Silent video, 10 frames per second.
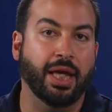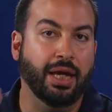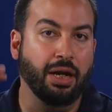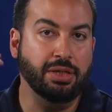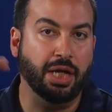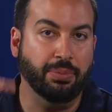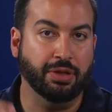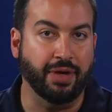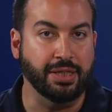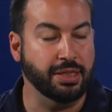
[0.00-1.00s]
here's a couple of
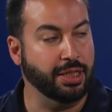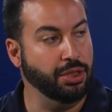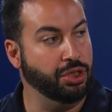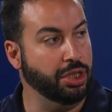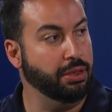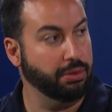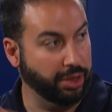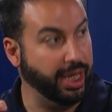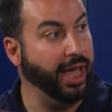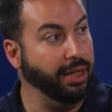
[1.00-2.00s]
devices that you should
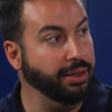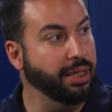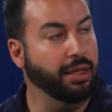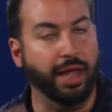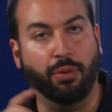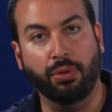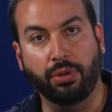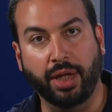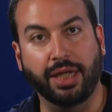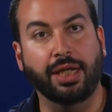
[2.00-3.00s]
look at that
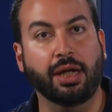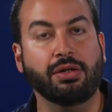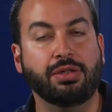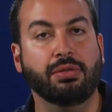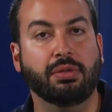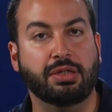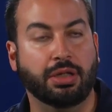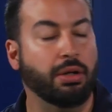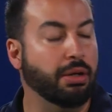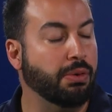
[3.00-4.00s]
will adhere to the
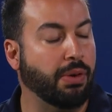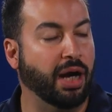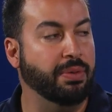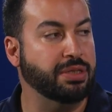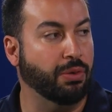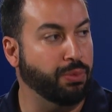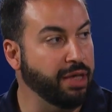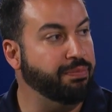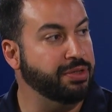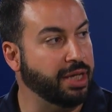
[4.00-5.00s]
security requirements that
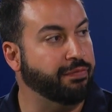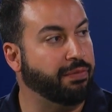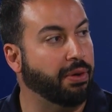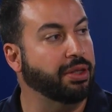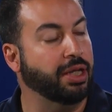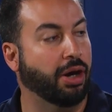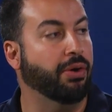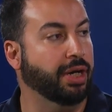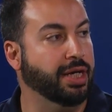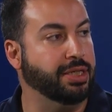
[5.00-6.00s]
we've set forth in our
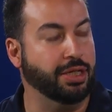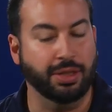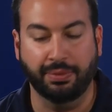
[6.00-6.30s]
organization.